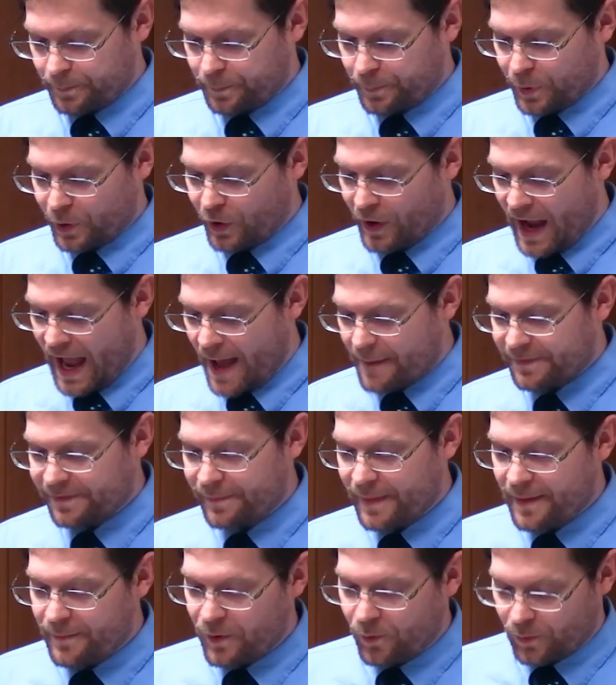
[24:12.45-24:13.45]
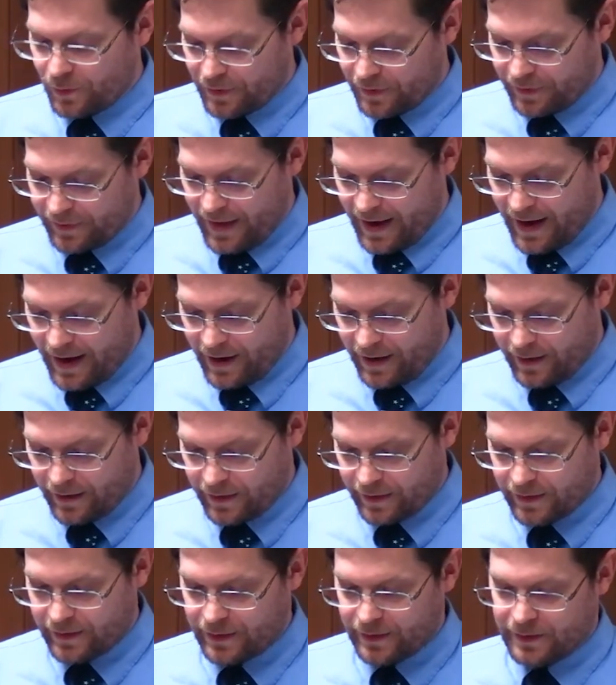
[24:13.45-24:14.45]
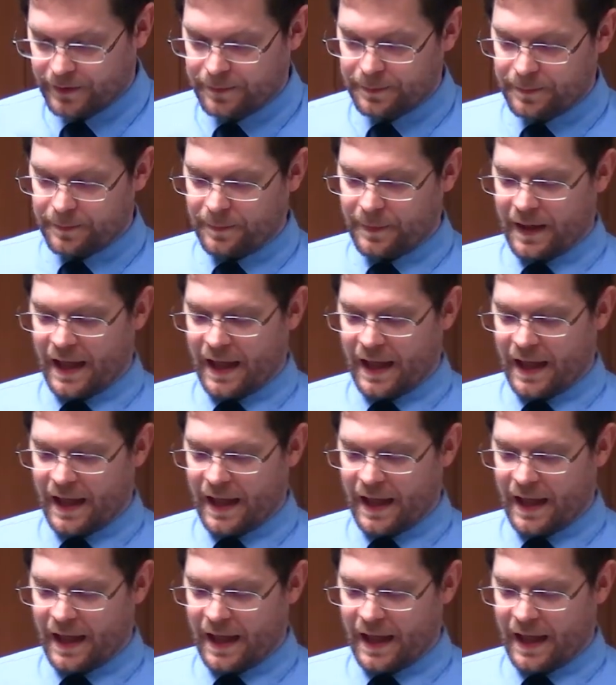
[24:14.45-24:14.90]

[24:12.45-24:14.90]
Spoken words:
perhaps maybe were there